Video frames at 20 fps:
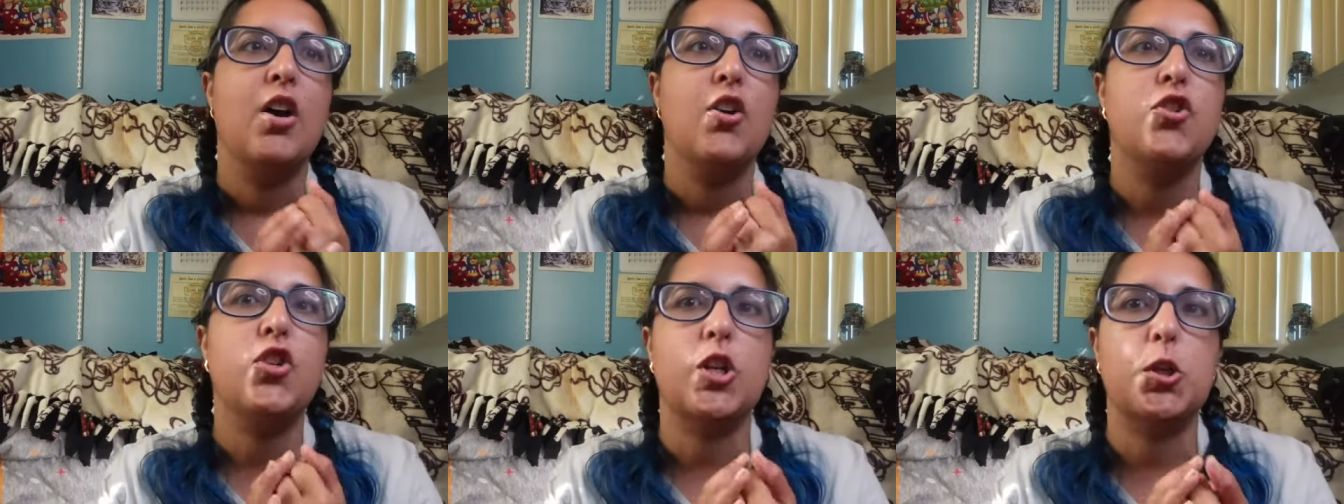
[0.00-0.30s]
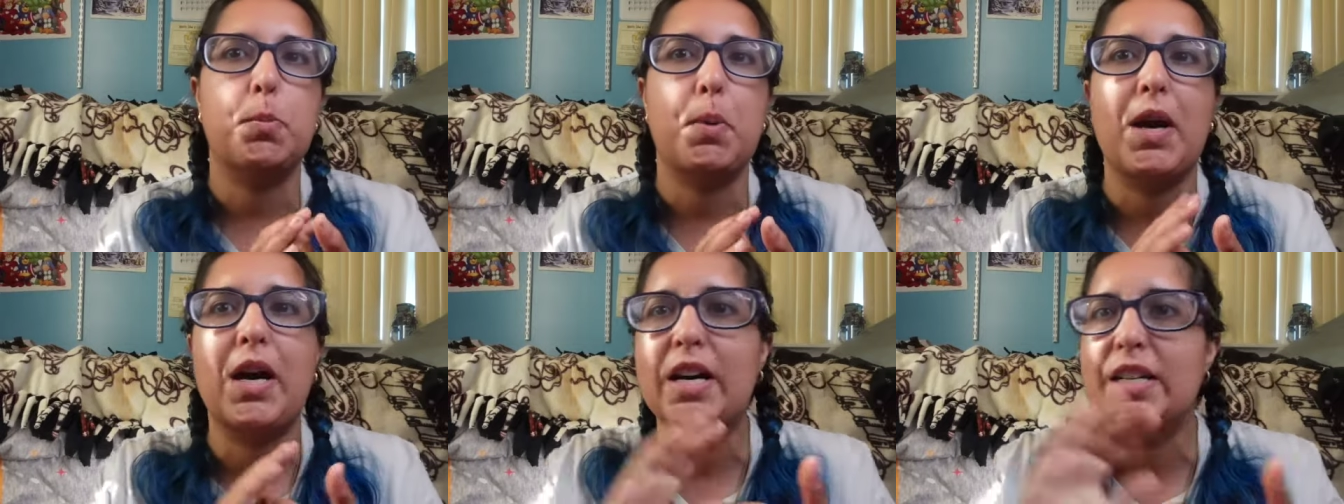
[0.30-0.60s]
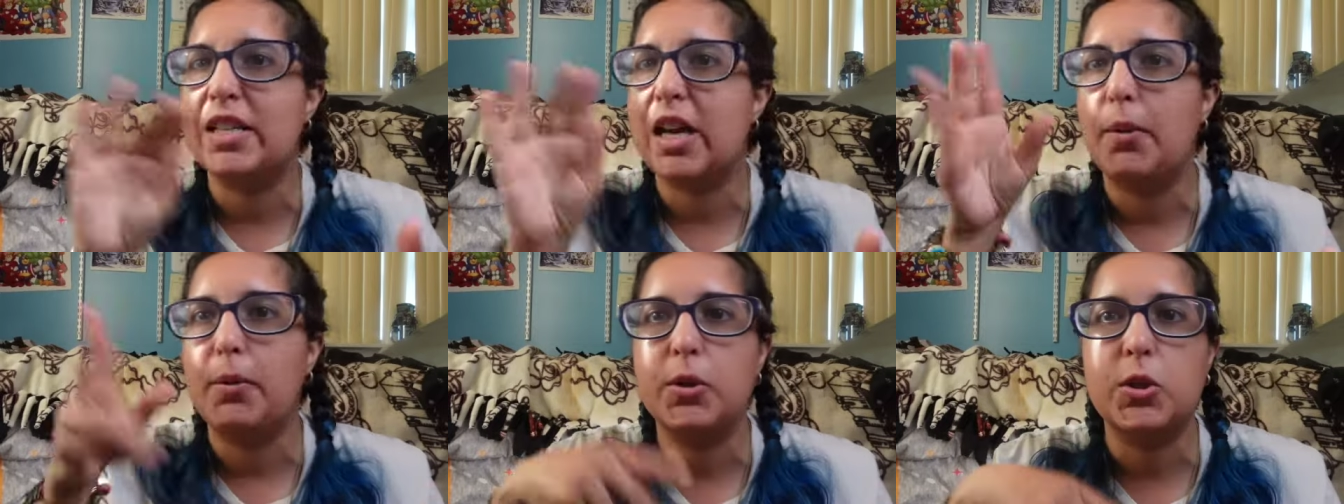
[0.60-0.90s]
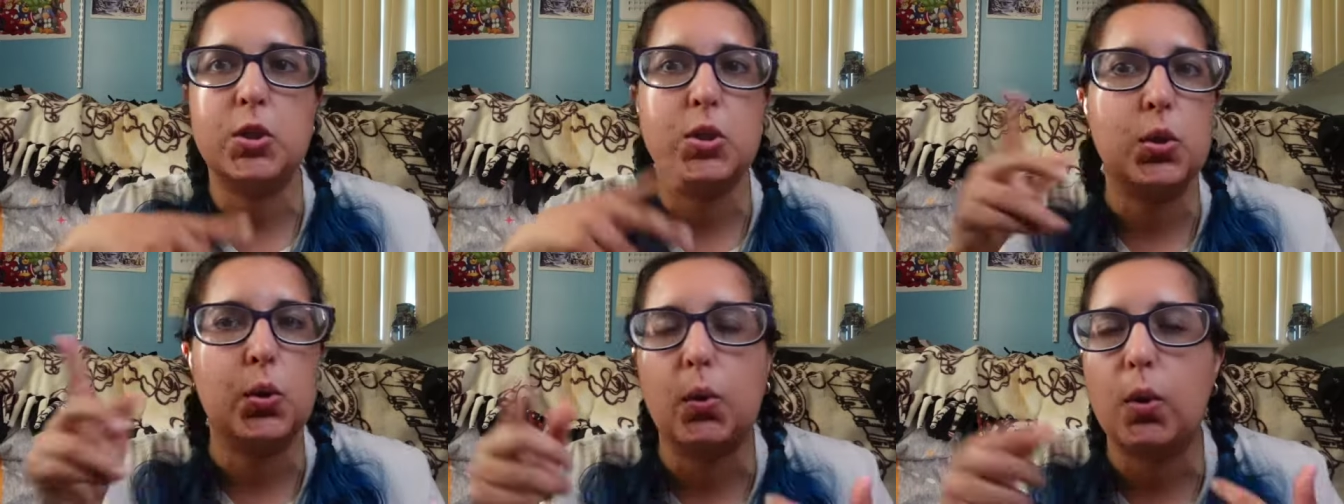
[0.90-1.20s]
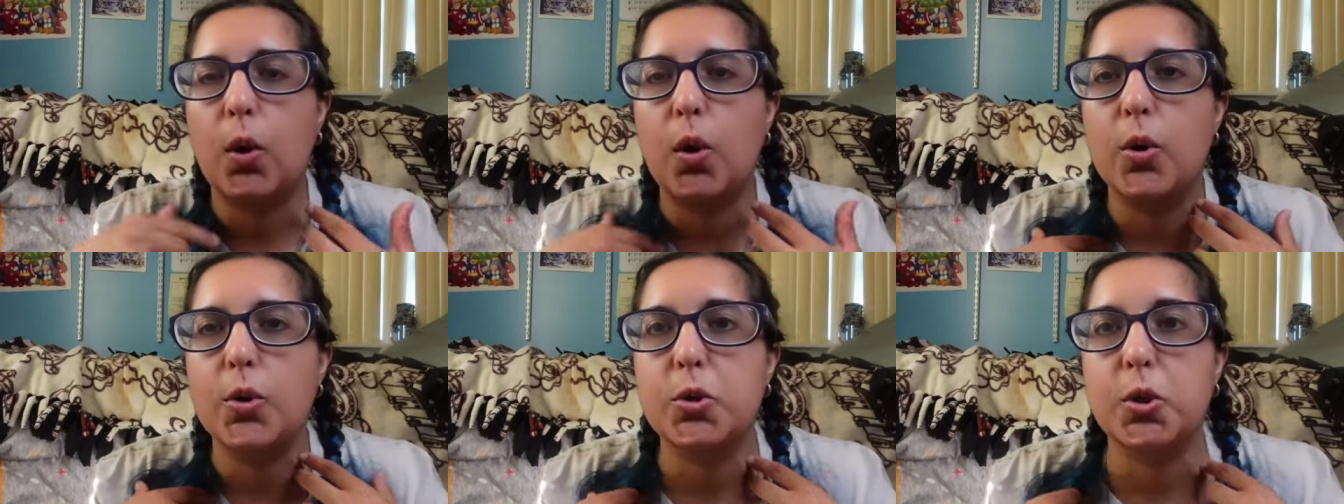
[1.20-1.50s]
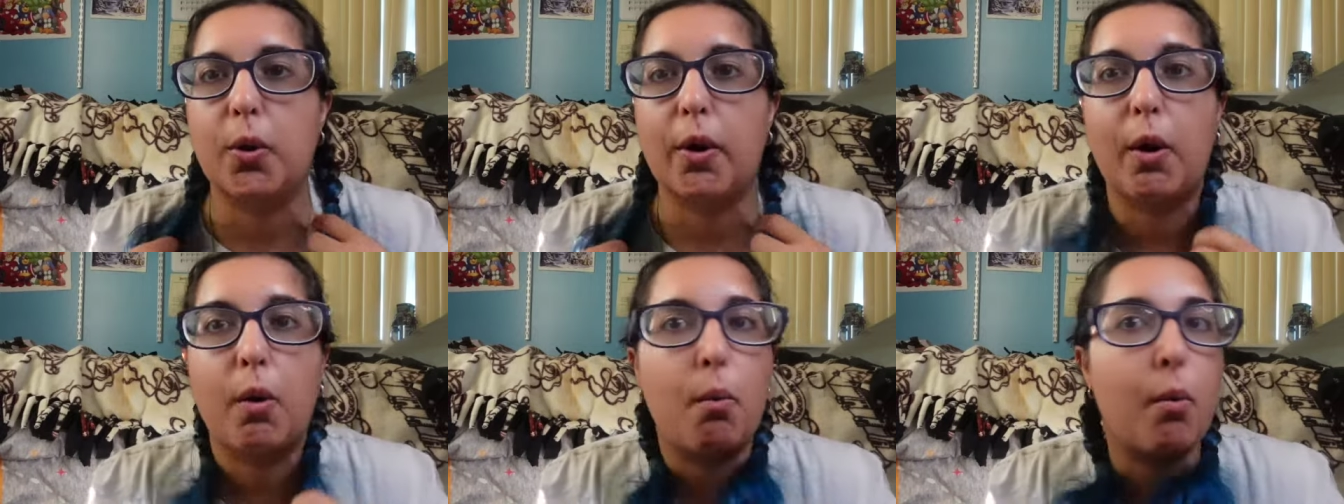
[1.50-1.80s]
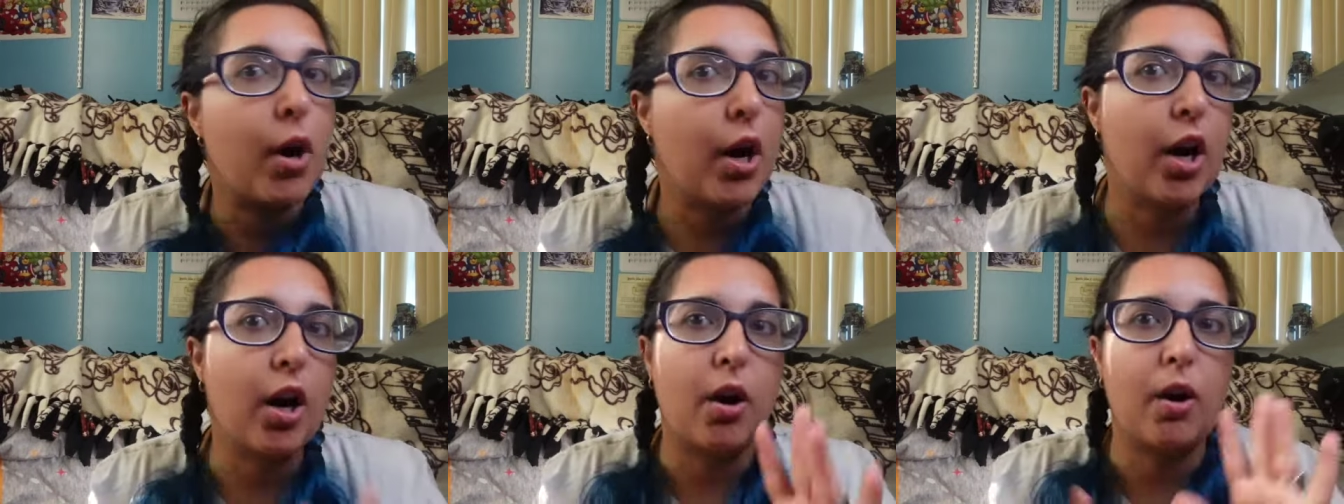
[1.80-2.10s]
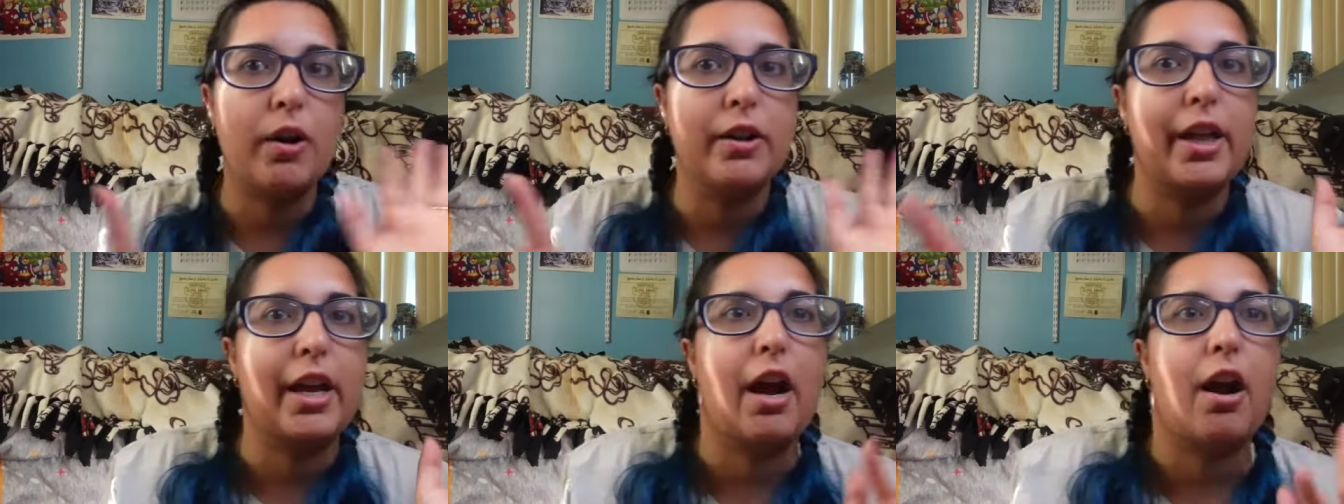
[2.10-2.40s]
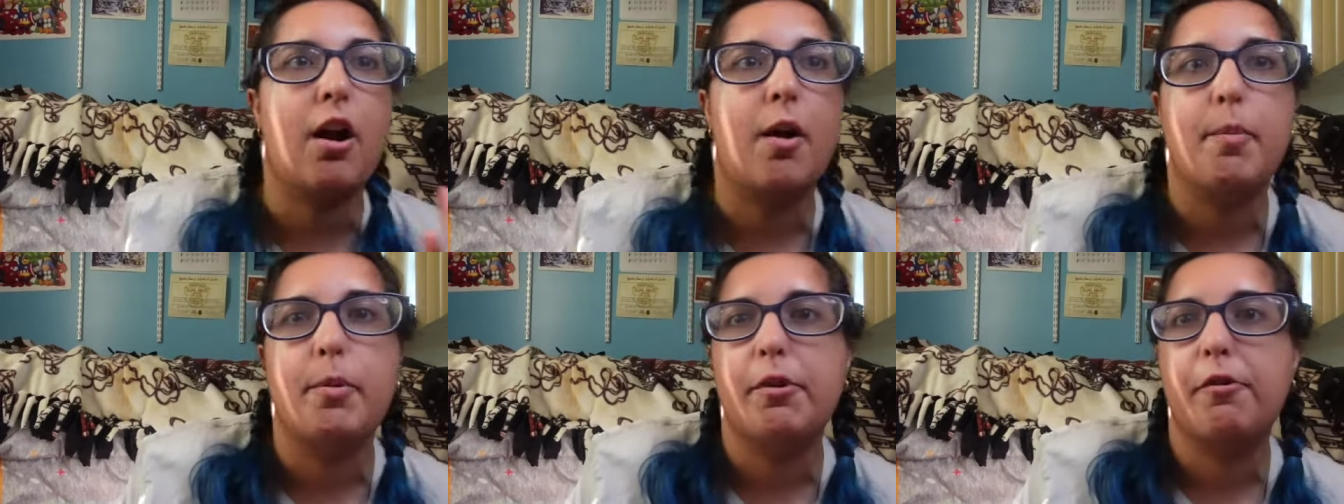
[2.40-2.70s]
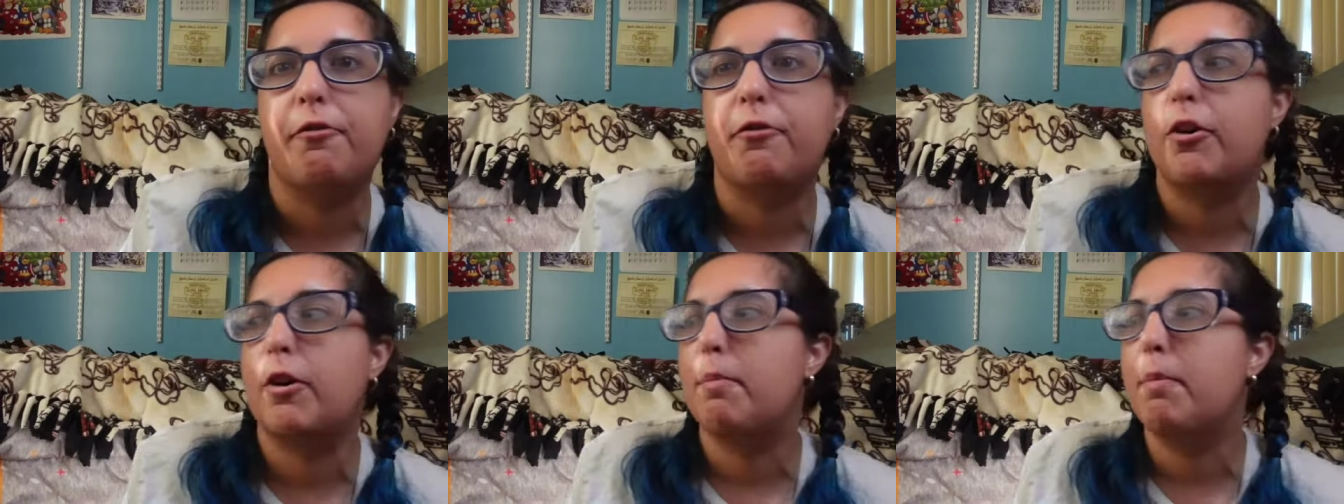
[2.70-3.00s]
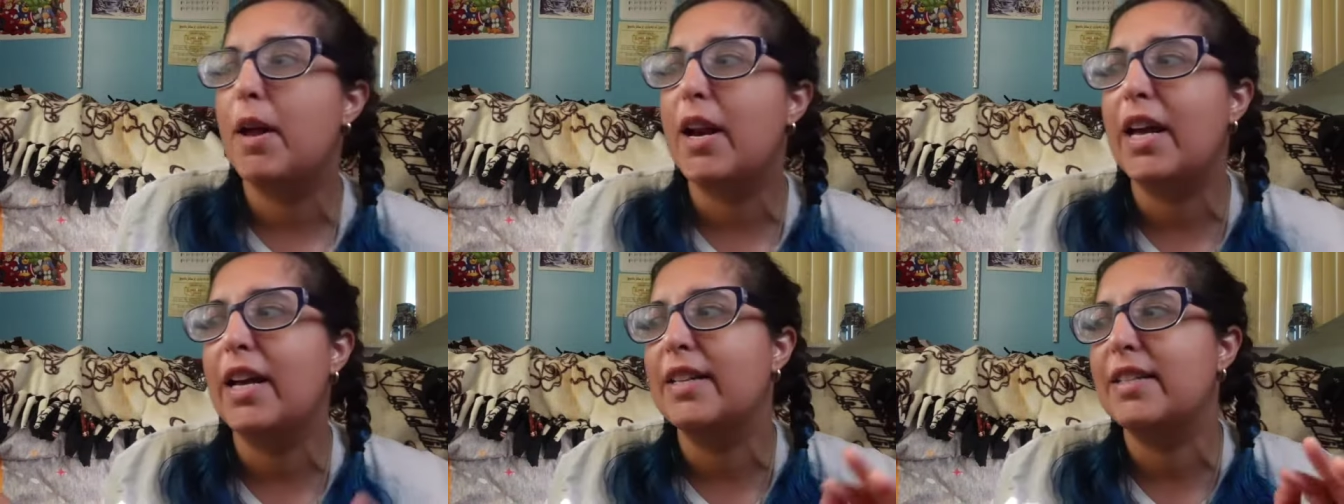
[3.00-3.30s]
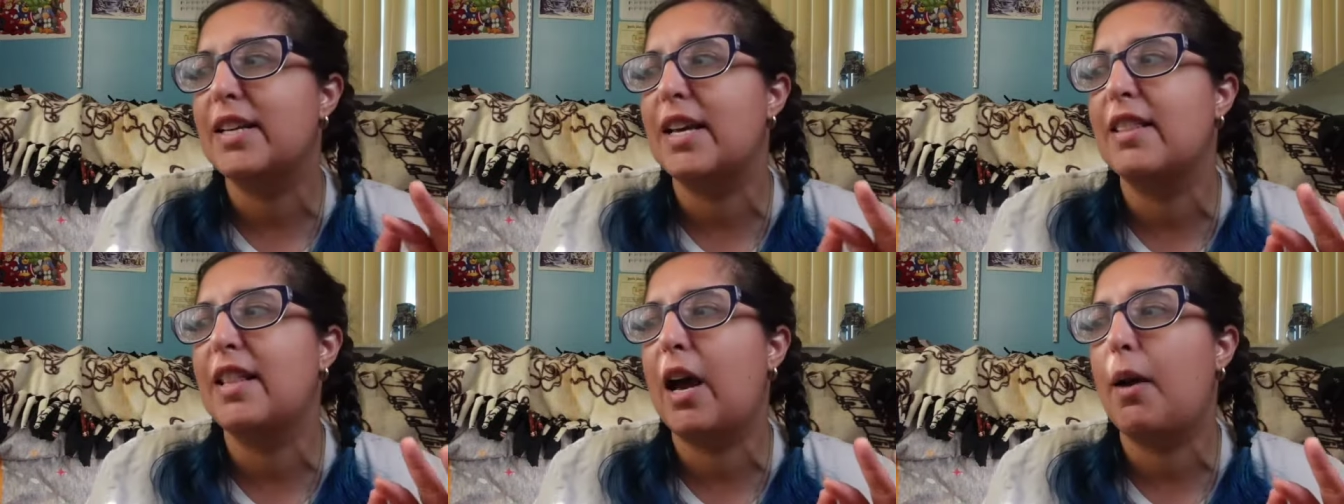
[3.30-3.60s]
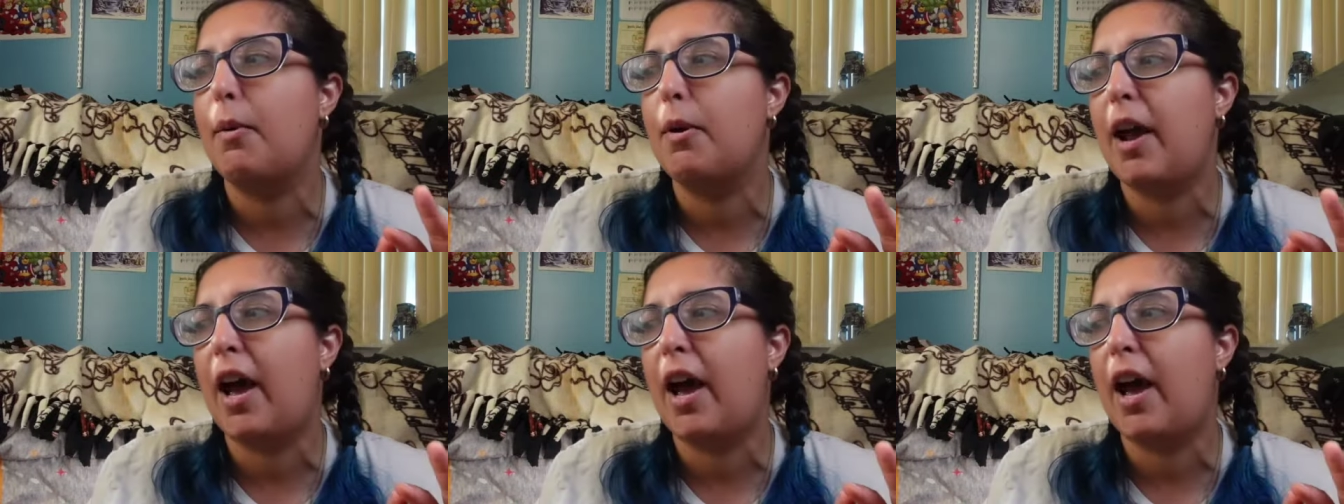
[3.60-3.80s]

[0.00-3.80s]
just because I would scroll during work or, like, a couple of free minutes, and that would